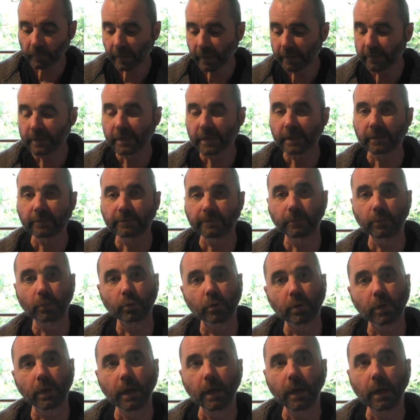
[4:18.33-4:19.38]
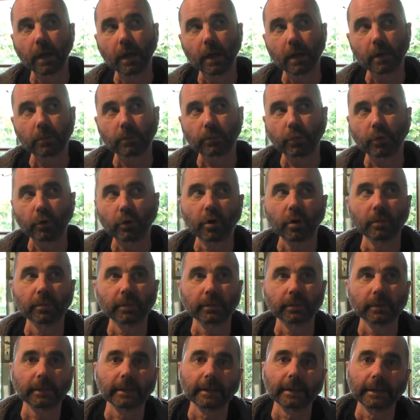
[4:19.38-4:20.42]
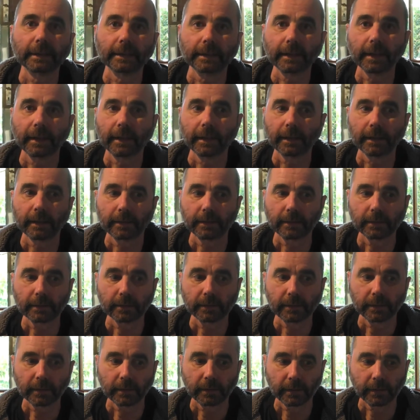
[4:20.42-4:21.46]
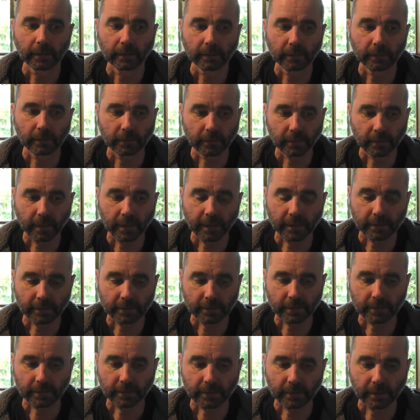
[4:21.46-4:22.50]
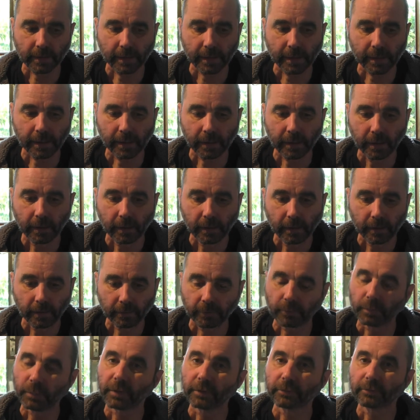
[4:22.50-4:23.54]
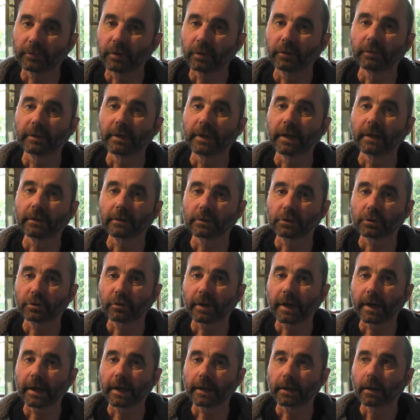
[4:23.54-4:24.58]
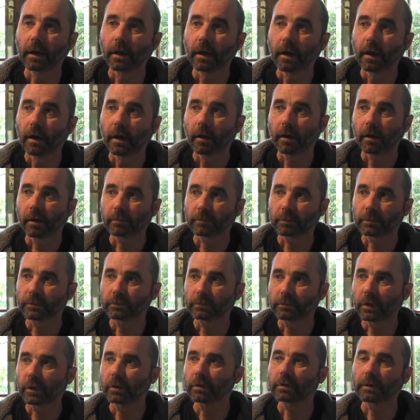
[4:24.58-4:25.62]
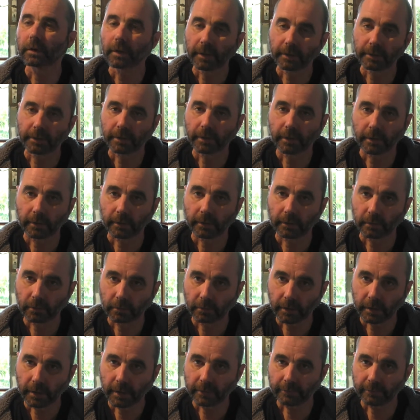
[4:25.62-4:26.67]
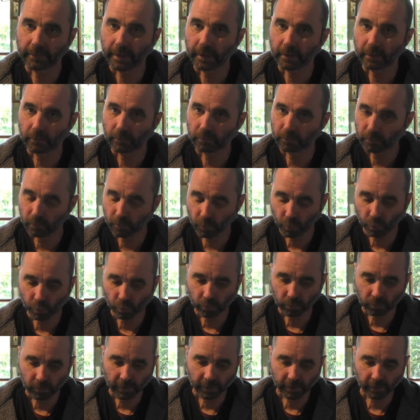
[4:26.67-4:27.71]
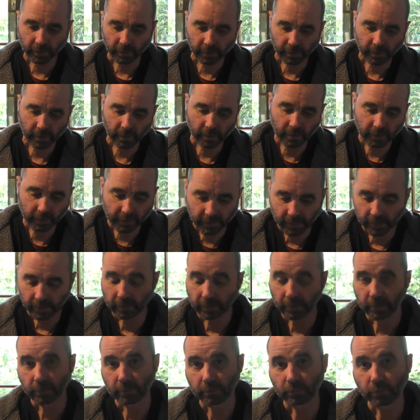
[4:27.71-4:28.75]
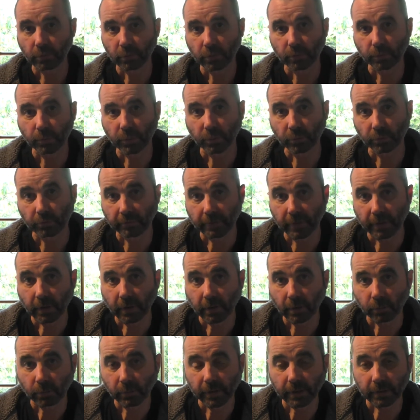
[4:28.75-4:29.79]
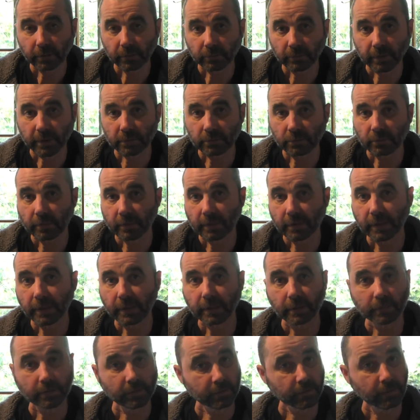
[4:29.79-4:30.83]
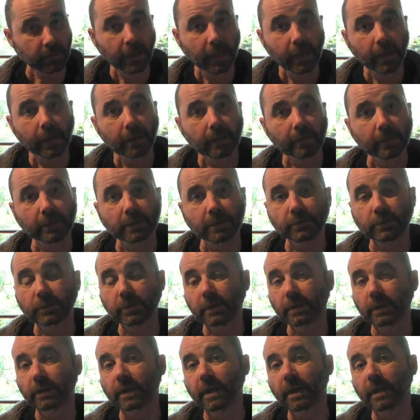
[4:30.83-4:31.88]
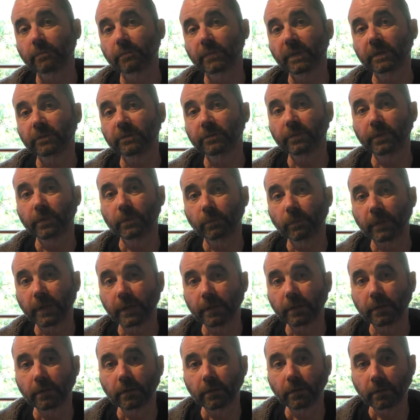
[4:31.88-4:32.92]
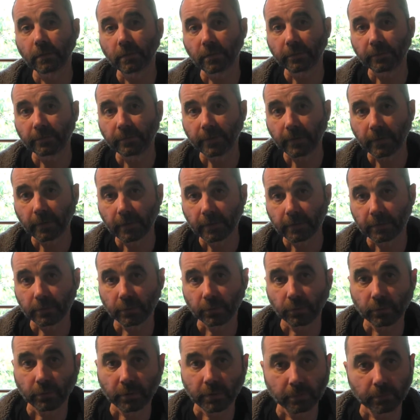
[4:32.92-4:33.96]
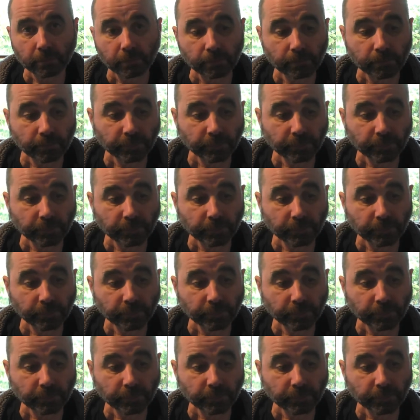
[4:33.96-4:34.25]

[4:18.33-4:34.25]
therefore, probably as a bit further down the track, I'm not going to have that rule where I go, okay, I'm going to do a build video a week and all that sort of thing. They're just going to come if and when I feel like doing them,